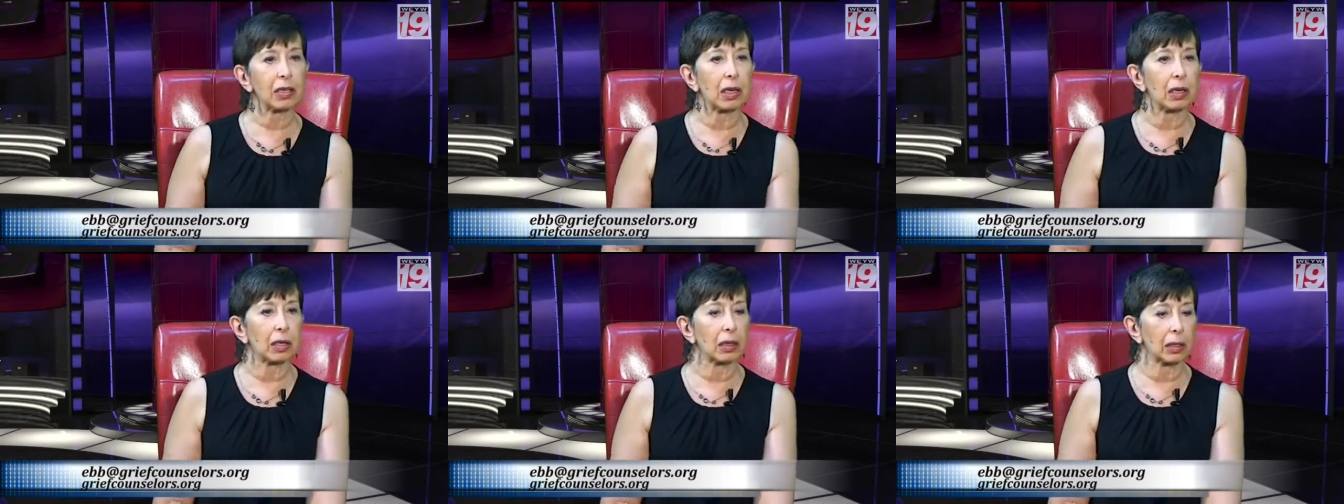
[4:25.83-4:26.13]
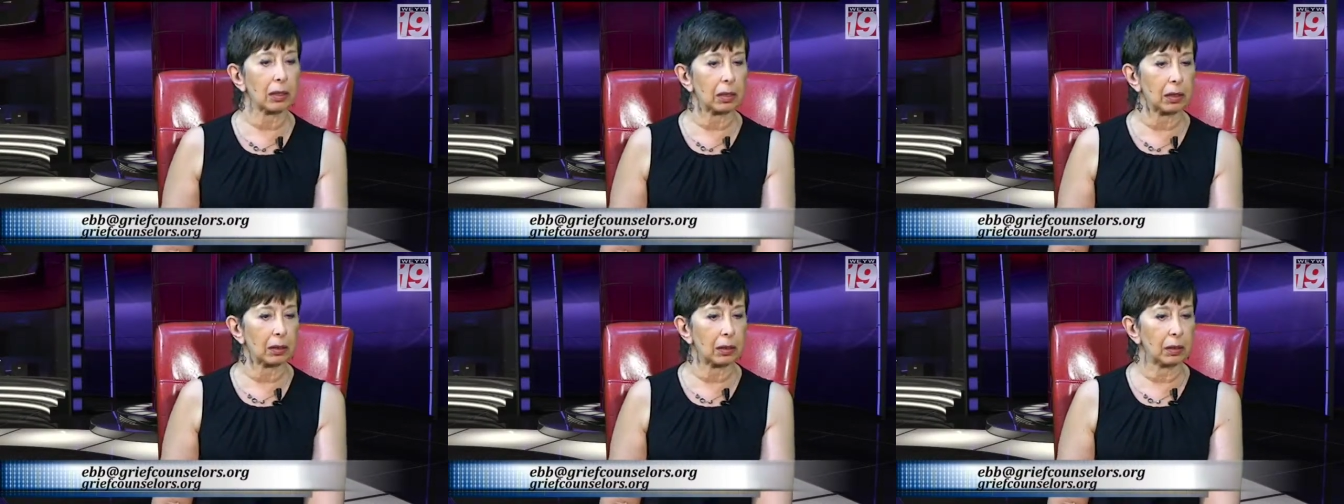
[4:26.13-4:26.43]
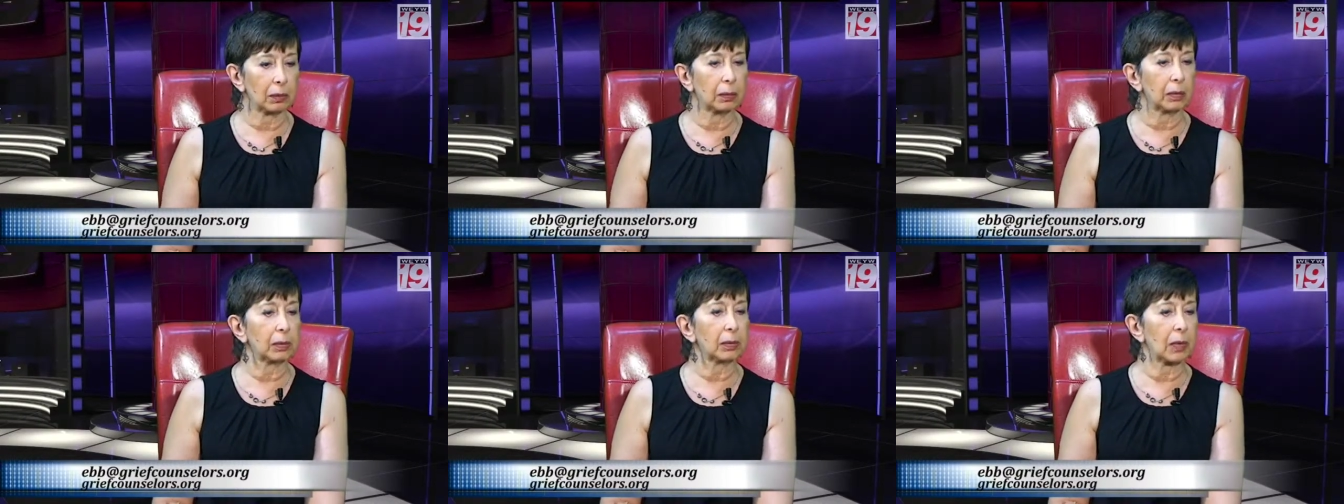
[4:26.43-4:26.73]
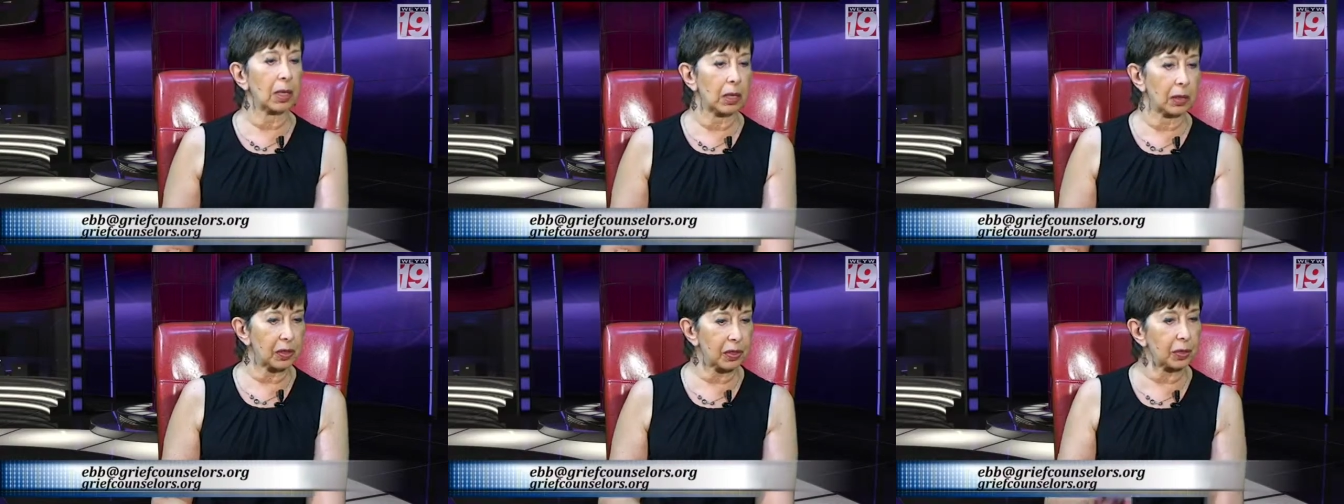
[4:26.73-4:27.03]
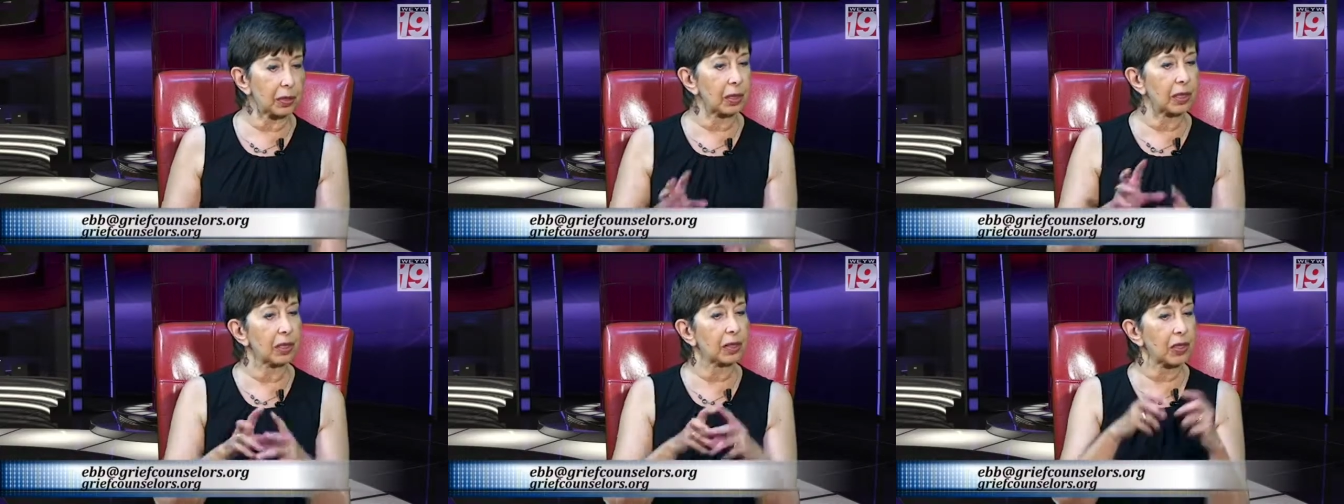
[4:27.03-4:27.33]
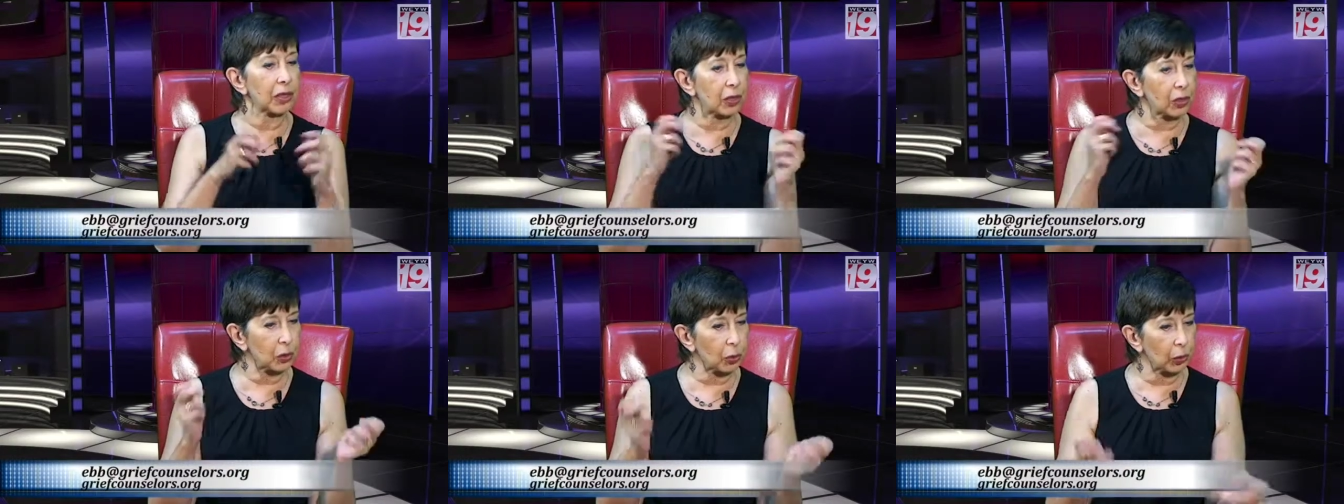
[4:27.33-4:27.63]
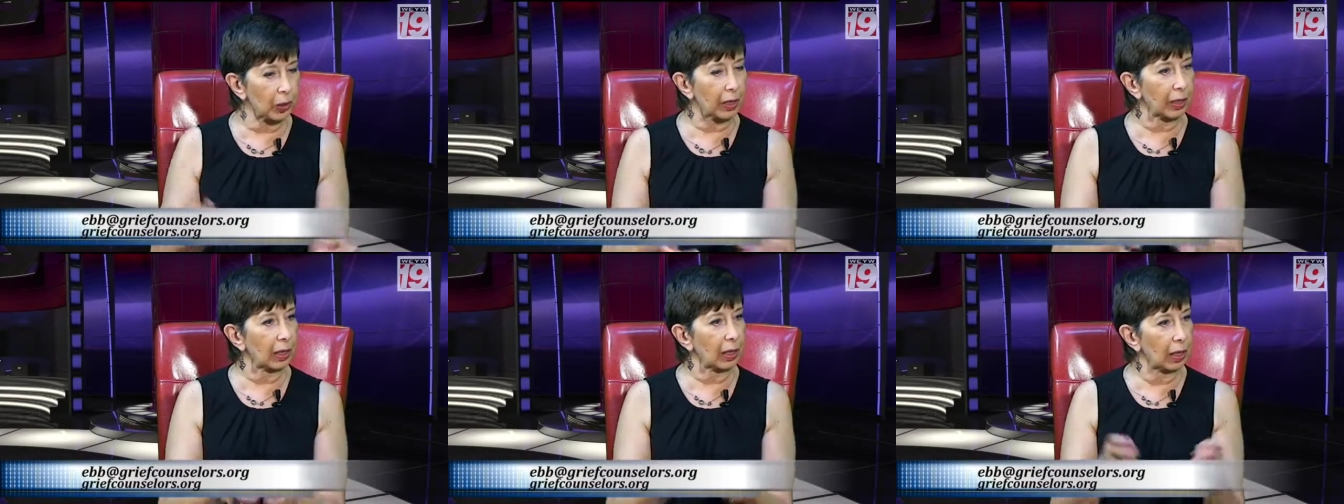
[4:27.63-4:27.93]
Um, it's it's a
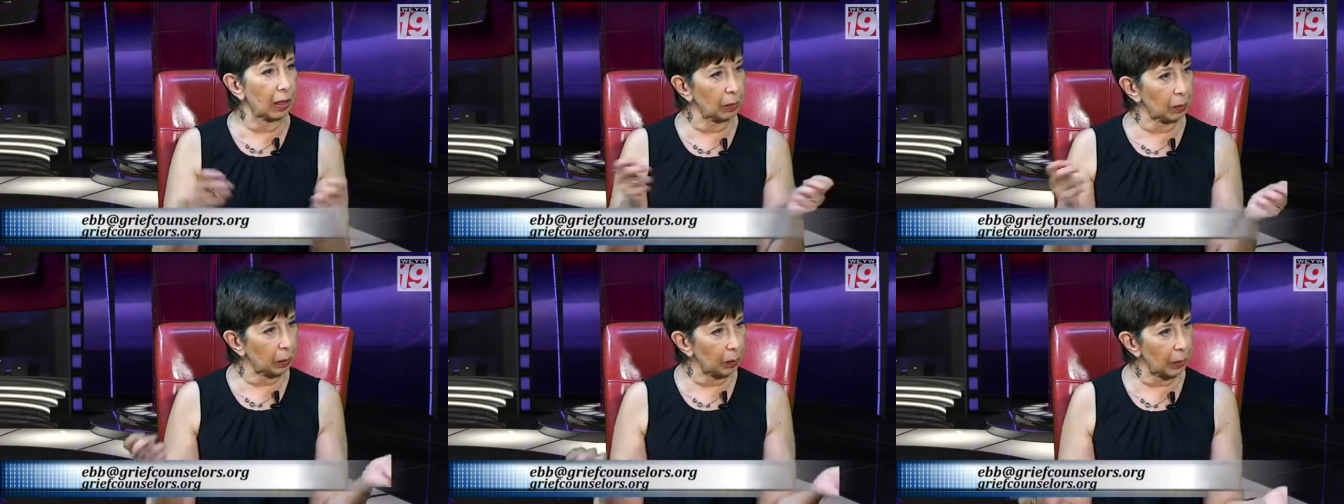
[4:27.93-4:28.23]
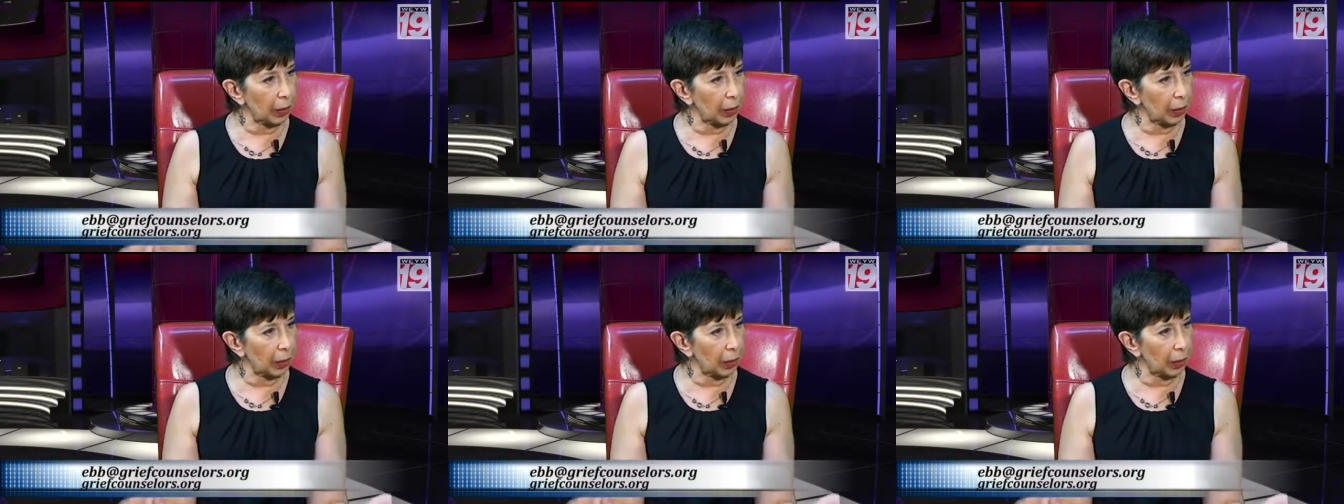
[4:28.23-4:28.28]
sorting out